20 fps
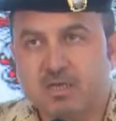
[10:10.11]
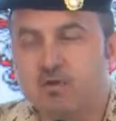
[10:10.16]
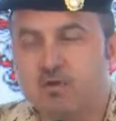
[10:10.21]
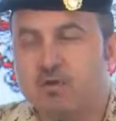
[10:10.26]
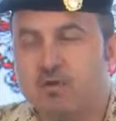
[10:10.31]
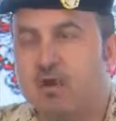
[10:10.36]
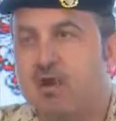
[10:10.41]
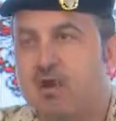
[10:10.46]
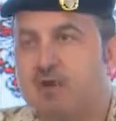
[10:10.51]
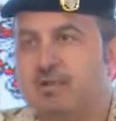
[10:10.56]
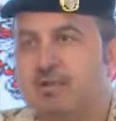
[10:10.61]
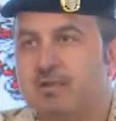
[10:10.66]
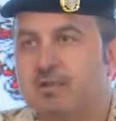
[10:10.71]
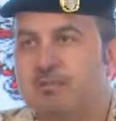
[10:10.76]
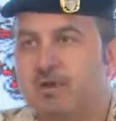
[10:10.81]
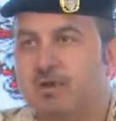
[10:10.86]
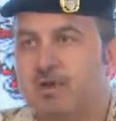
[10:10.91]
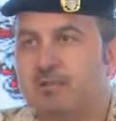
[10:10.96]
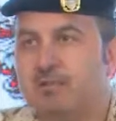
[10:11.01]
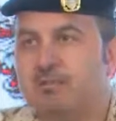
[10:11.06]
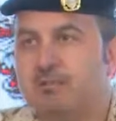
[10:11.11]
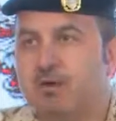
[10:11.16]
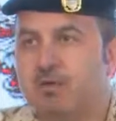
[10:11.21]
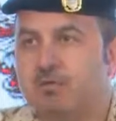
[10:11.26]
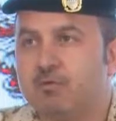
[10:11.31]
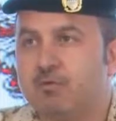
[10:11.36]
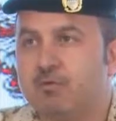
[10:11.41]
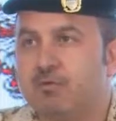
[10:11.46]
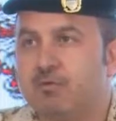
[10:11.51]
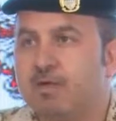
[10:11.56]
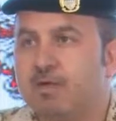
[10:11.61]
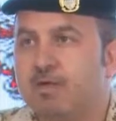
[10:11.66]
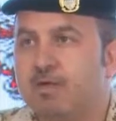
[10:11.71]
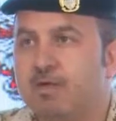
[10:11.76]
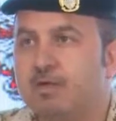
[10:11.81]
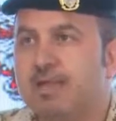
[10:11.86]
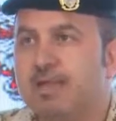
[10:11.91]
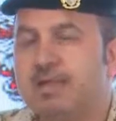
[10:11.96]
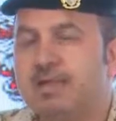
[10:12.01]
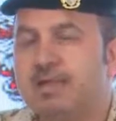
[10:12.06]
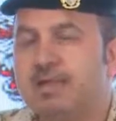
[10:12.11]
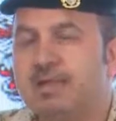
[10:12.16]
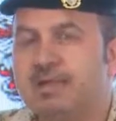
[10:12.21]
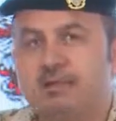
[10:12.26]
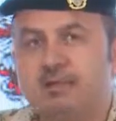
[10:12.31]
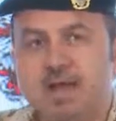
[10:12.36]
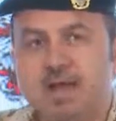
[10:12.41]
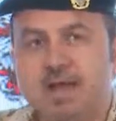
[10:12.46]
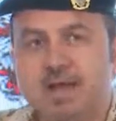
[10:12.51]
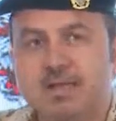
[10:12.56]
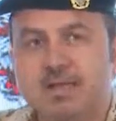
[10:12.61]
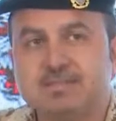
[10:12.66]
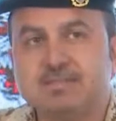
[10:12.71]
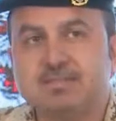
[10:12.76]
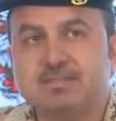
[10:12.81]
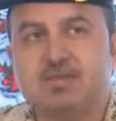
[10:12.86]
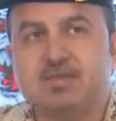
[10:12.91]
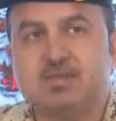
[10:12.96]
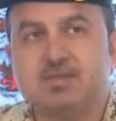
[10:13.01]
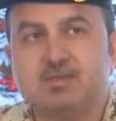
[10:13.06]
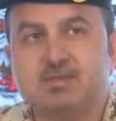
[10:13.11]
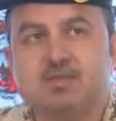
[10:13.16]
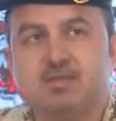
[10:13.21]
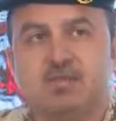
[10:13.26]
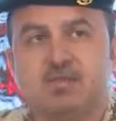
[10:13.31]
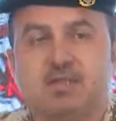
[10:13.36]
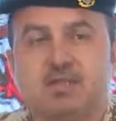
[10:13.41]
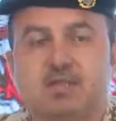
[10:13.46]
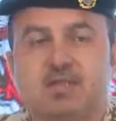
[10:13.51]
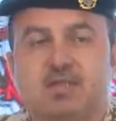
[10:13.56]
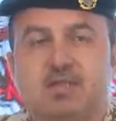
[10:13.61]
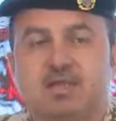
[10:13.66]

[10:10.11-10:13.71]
this is there? Because according to the